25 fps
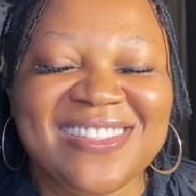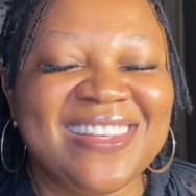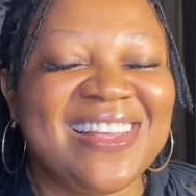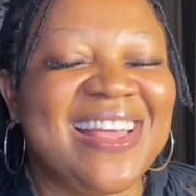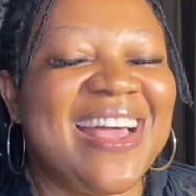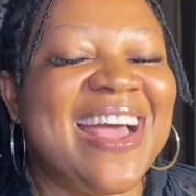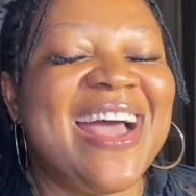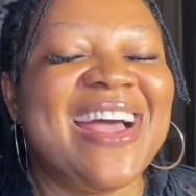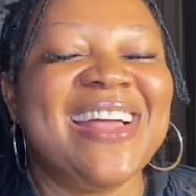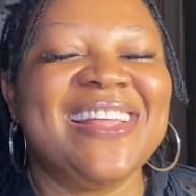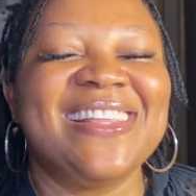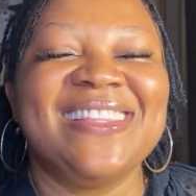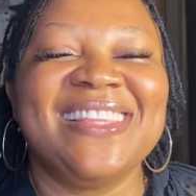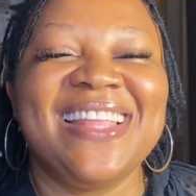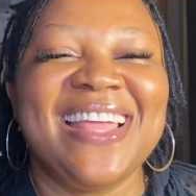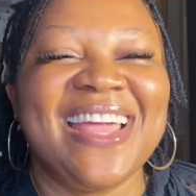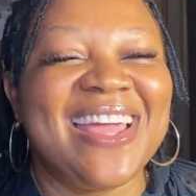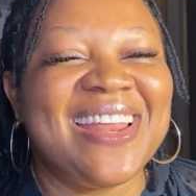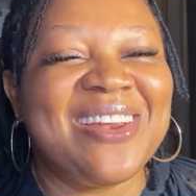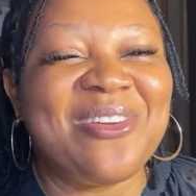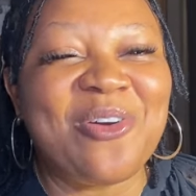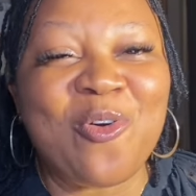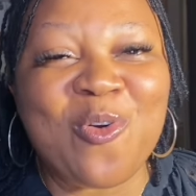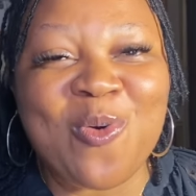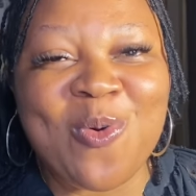natural
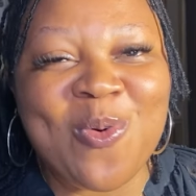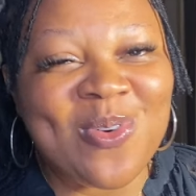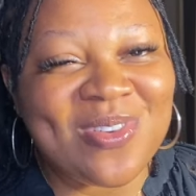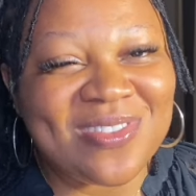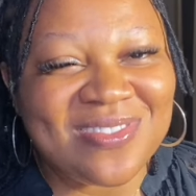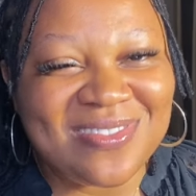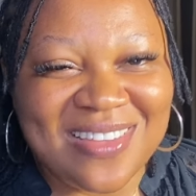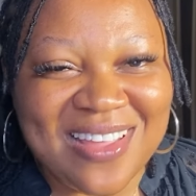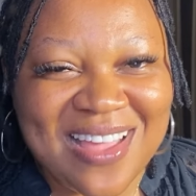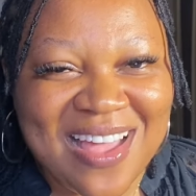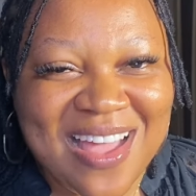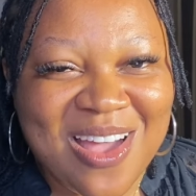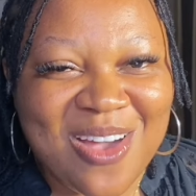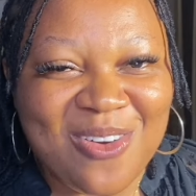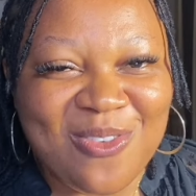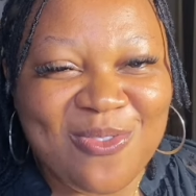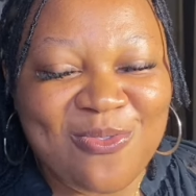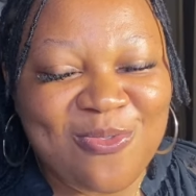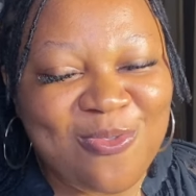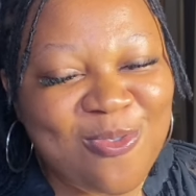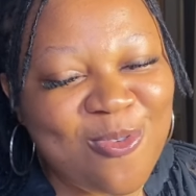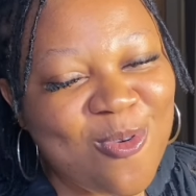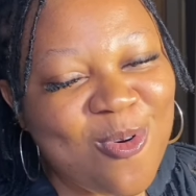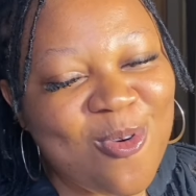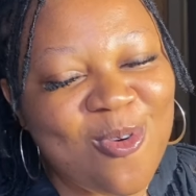spices
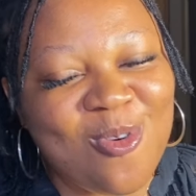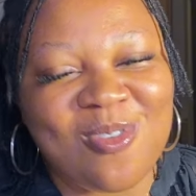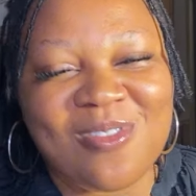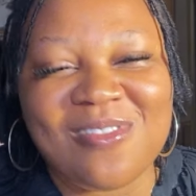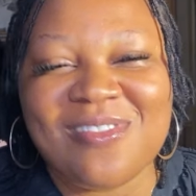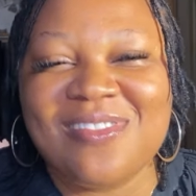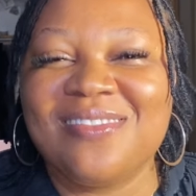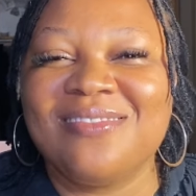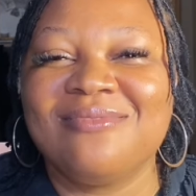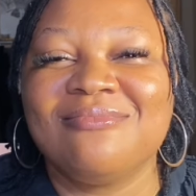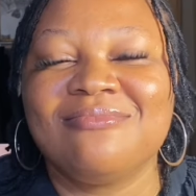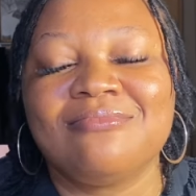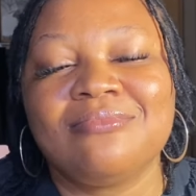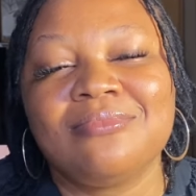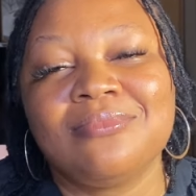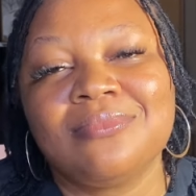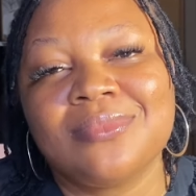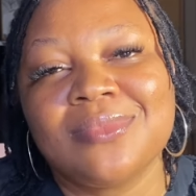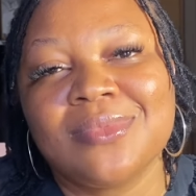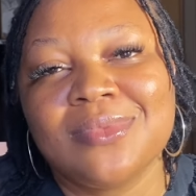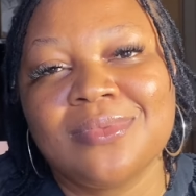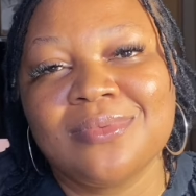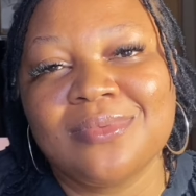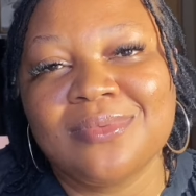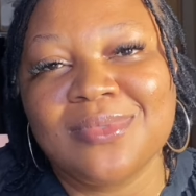and so
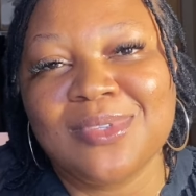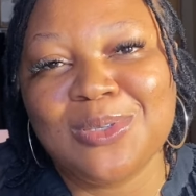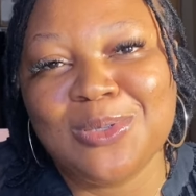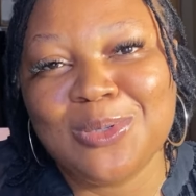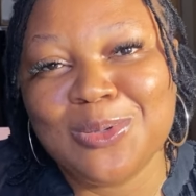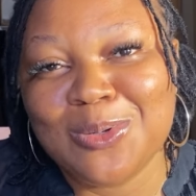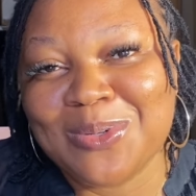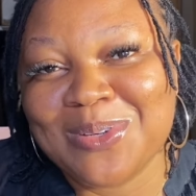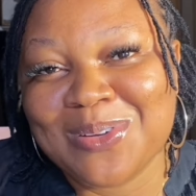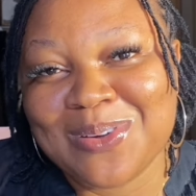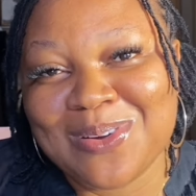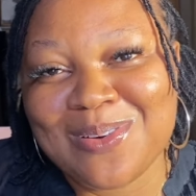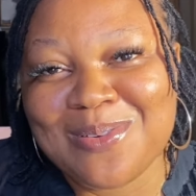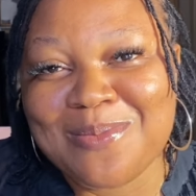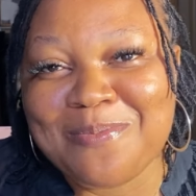many herbs,